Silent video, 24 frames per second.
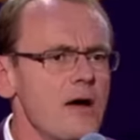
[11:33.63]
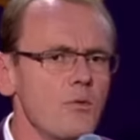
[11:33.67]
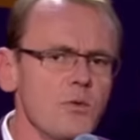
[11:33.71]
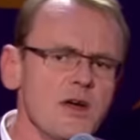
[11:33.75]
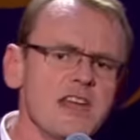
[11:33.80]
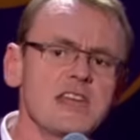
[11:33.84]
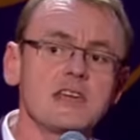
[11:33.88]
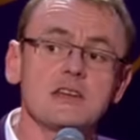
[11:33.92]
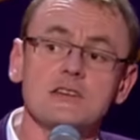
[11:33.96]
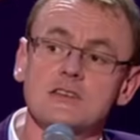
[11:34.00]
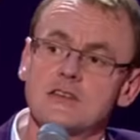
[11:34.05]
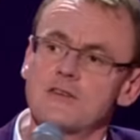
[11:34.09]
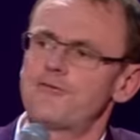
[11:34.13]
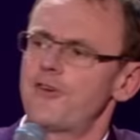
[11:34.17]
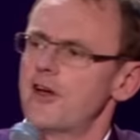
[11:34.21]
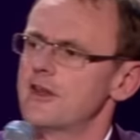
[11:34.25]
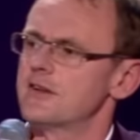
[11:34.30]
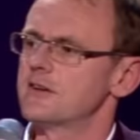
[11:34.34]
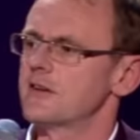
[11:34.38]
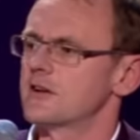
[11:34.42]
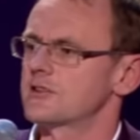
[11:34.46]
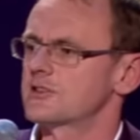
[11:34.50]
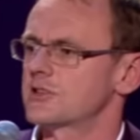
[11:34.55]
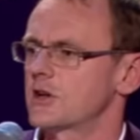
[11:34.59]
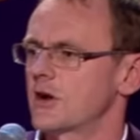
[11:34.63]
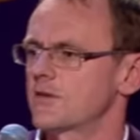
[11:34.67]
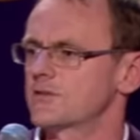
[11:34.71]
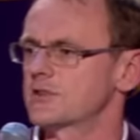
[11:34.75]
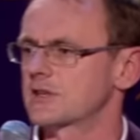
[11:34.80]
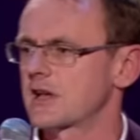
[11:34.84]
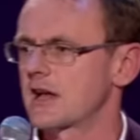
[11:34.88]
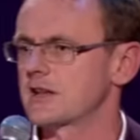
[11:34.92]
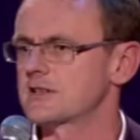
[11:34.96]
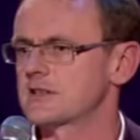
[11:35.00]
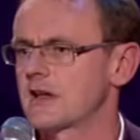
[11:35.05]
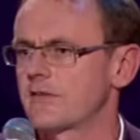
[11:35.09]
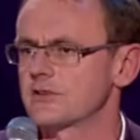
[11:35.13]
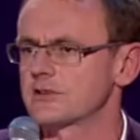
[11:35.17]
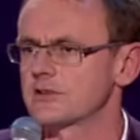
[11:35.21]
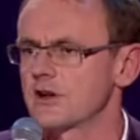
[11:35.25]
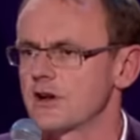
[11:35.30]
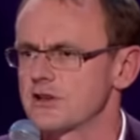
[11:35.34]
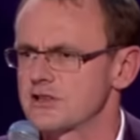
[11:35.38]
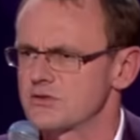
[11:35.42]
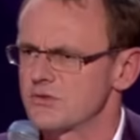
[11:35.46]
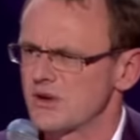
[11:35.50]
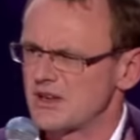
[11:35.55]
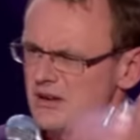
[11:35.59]
We can defend ourselves against
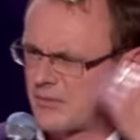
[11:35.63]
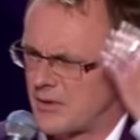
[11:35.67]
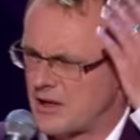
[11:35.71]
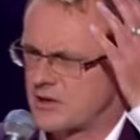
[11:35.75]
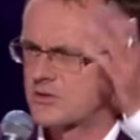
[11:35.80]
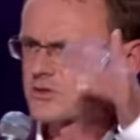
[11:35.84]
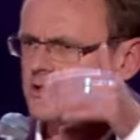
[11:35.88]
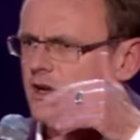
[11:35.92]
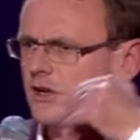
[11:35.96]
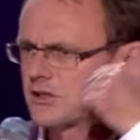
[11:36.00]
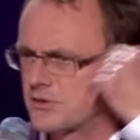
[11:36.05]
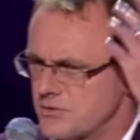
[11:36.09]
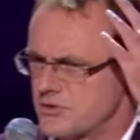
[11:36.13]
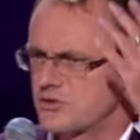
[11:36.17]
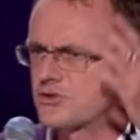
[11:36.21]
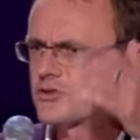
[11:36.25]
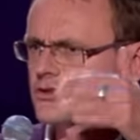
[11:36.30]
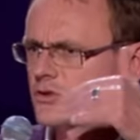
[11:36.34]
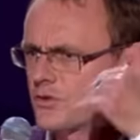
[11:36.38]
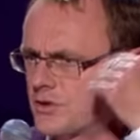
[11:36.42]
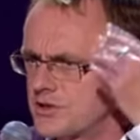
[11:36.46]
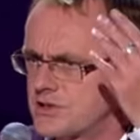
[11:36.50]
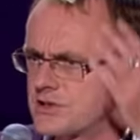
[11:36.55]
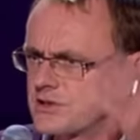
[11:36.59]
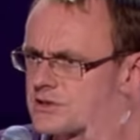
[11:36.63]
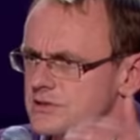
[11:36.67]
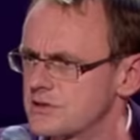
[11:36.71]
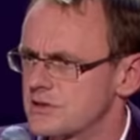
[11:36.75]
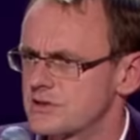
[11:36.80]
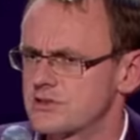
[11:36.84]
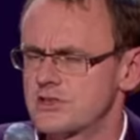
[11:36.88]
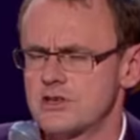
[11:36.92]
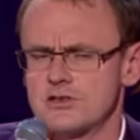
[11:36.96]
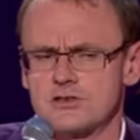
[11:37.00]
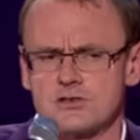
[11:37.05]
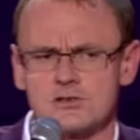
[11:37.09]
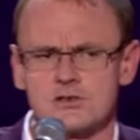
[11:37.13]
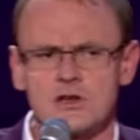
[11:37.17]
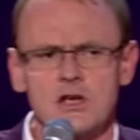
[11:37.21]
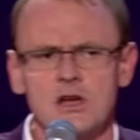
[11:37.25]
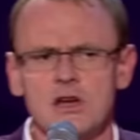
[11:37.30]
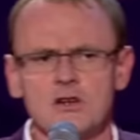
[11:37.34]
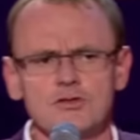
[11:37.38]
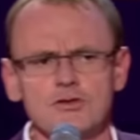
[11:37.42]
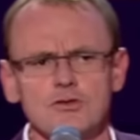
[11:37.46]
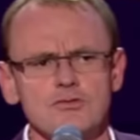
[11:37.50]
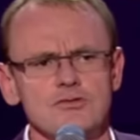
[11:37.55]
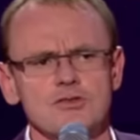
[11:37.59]
advertising. We can make judgments, choices and decisions.
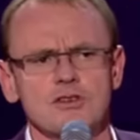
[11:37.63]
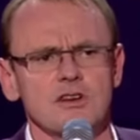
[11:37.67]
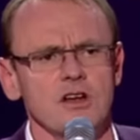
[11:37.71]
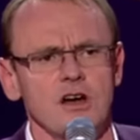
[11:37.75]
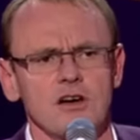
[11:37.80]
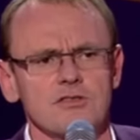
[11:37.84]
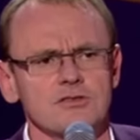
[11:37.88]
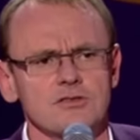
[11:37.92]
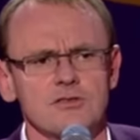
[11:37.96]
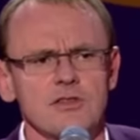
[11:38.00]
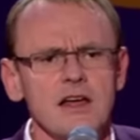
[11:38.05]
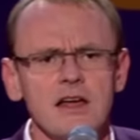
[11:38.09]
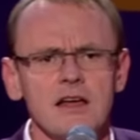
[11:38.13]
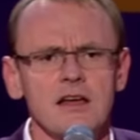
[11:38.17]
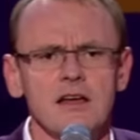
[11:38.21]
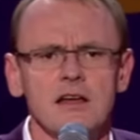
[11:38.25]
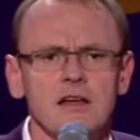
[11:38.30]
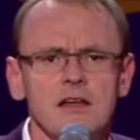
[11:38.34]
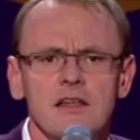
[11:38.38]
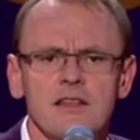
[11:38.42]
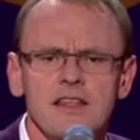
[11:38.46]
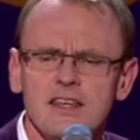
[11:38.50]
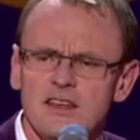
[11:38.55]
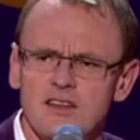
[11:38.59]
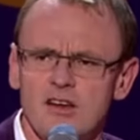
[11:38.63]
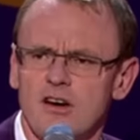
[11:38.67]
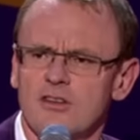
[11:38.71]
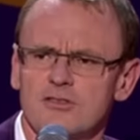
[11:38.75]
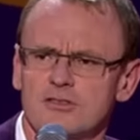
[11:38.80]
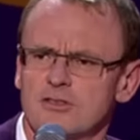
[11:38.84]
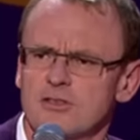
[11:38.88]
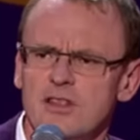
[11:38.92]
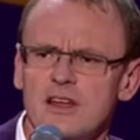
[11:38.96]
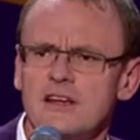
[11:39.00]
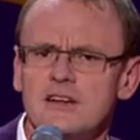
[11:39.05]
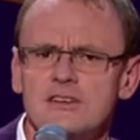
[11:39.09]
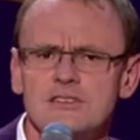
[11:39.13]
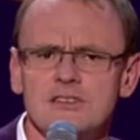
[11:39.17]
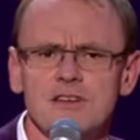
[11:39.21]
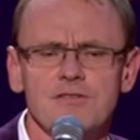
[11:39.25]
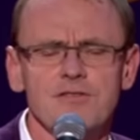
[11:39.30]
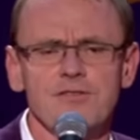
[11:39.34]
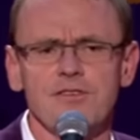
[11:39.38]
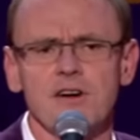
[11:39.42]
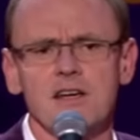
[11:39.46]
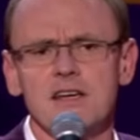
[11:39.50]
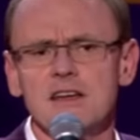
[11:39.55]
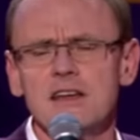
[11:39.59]
Children can't do that. They can't do that because they're
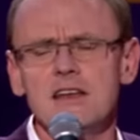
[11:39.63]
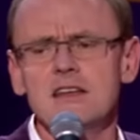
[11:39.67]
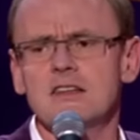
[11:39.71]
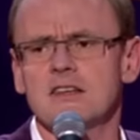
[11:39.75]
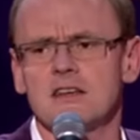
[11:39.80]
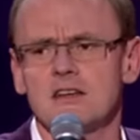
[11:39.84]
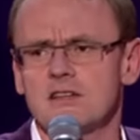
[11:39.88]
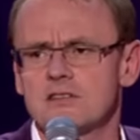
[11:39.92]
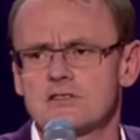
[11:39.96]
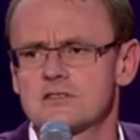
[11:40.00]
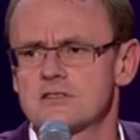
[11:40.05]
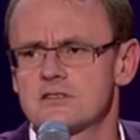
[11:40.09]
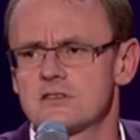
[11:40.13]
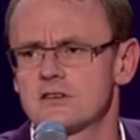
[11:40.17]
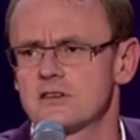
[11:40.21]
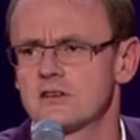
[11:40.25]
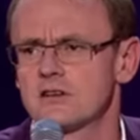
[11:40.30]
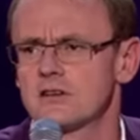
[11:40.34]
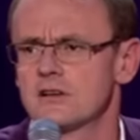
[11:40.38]
fucking idiots.